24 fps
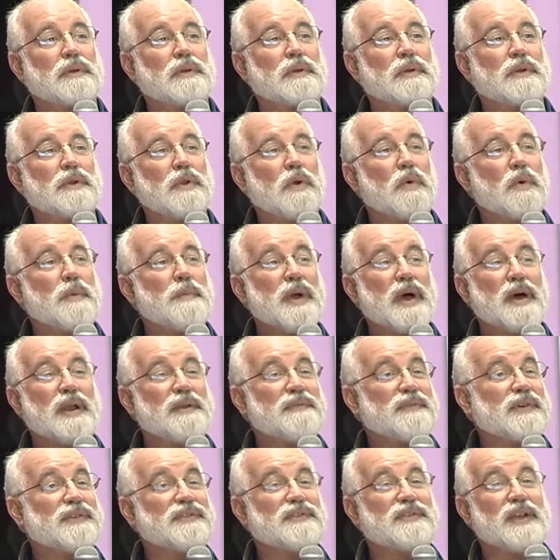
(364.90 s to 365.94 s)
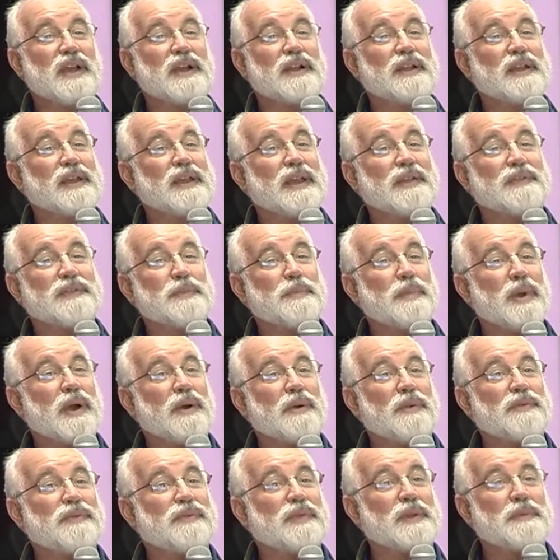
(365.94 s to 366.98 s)
No amount of us yelling at the
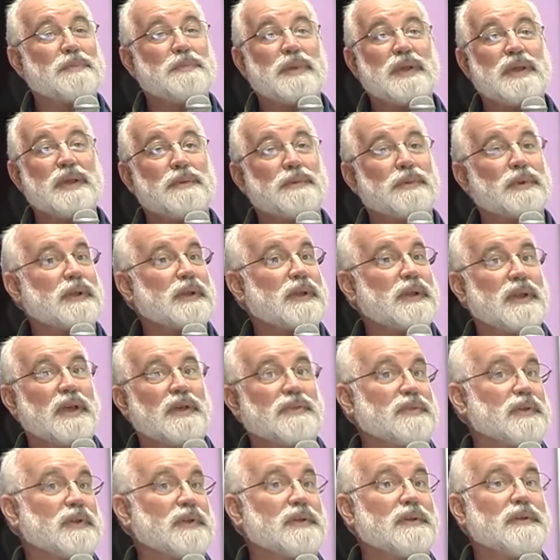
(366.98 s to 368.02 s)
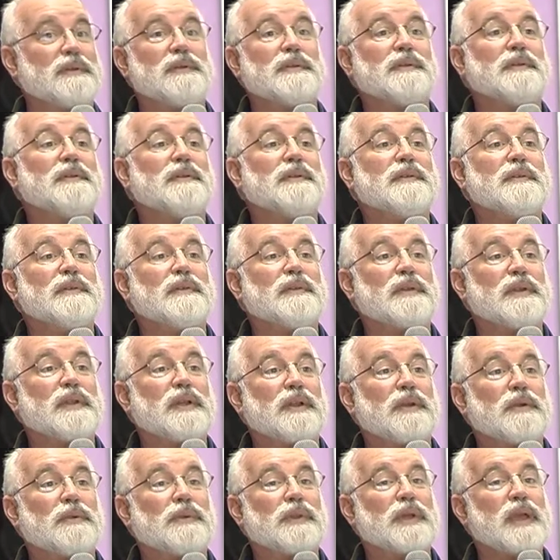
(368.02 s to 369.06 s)
powers that be really does it.
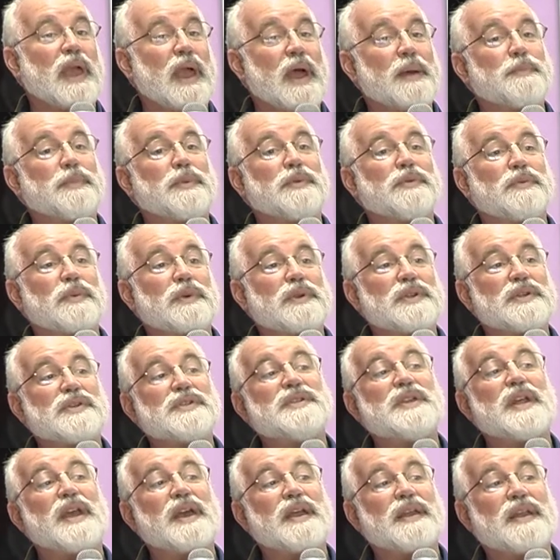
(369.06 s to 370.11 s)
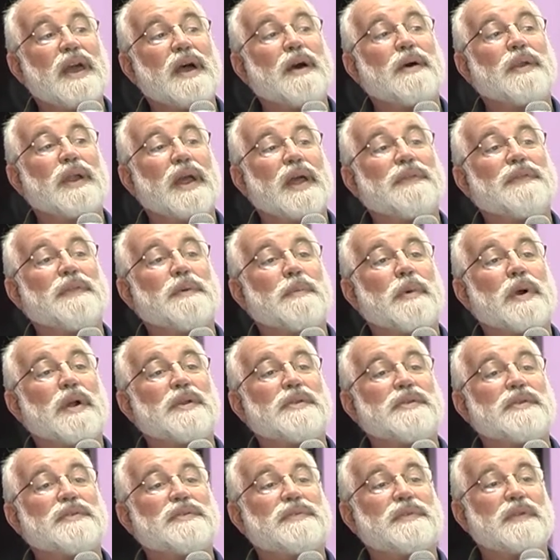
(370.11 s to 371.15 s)
It only happens when you stand out at the
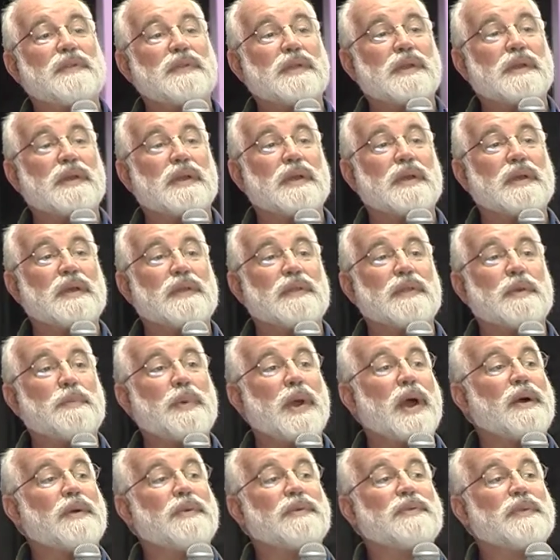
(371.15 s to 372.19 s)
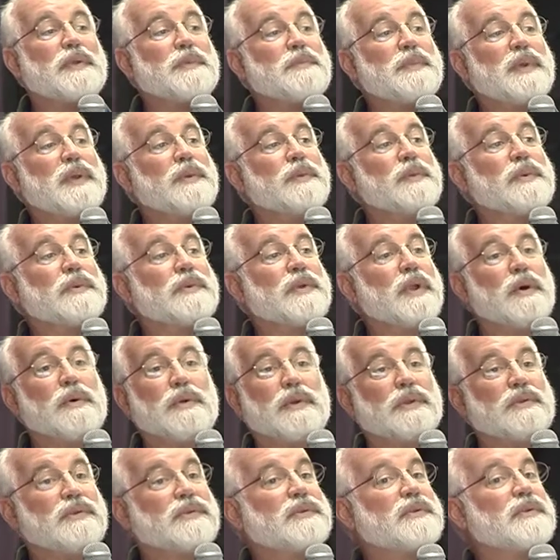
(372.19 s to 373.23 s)
margins, and then the powers that be will
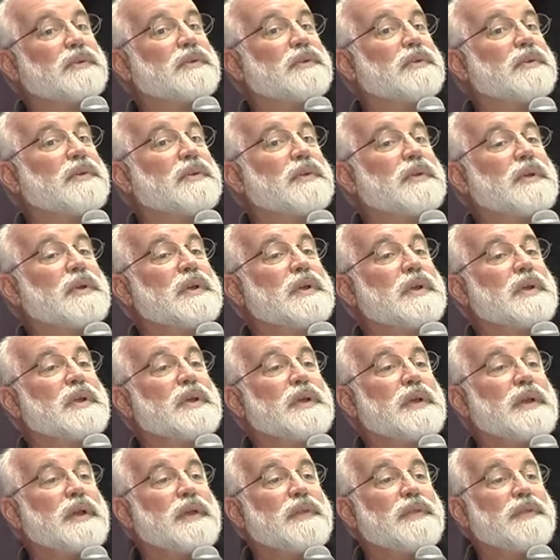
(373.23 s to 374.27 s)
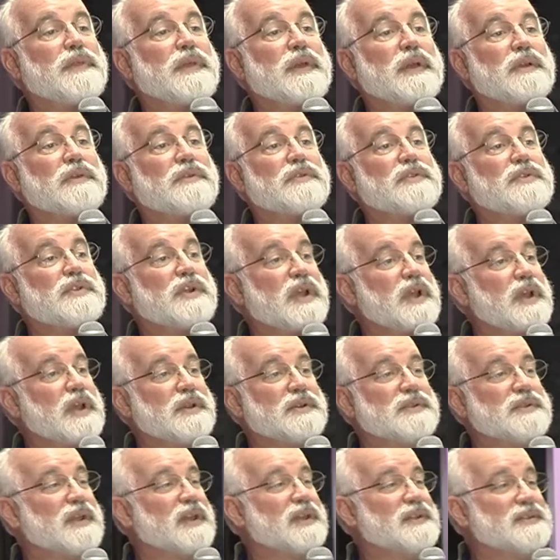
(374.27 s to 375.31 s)
notice. And things
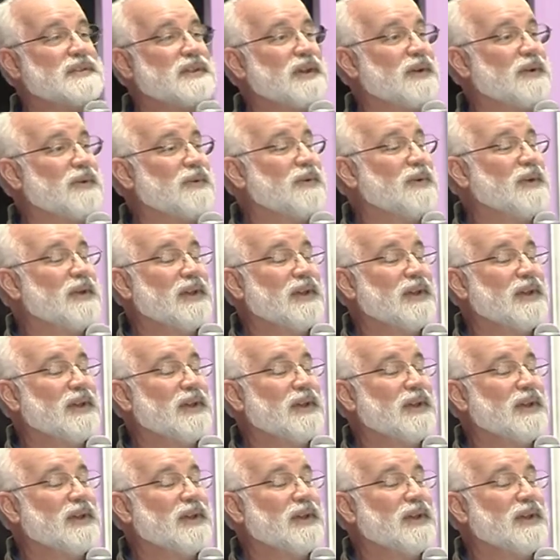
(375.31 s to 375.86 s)
change. That's how